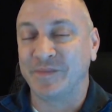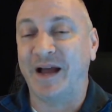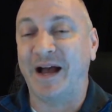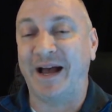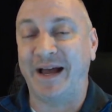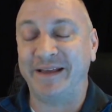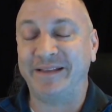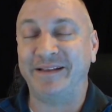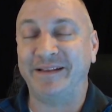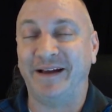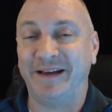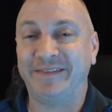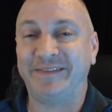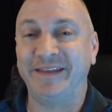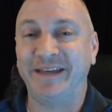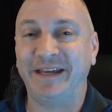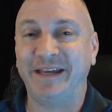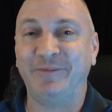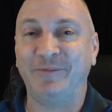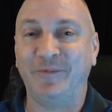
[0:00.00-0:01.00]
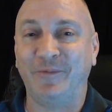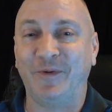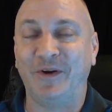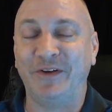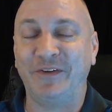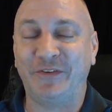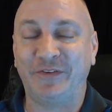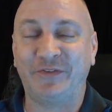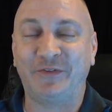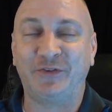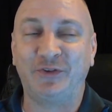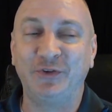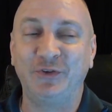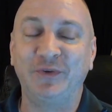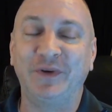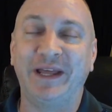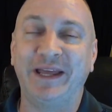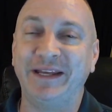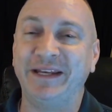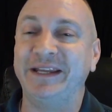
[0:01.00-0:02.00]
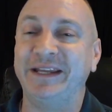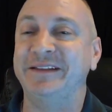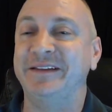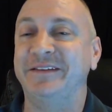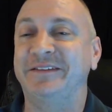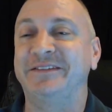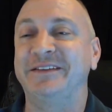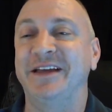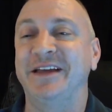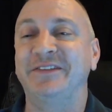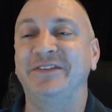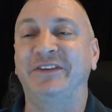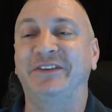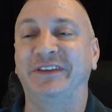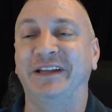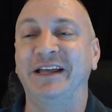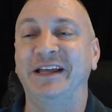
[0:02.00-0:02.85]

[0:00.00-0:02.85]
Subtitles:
I think it was too late in the SNES's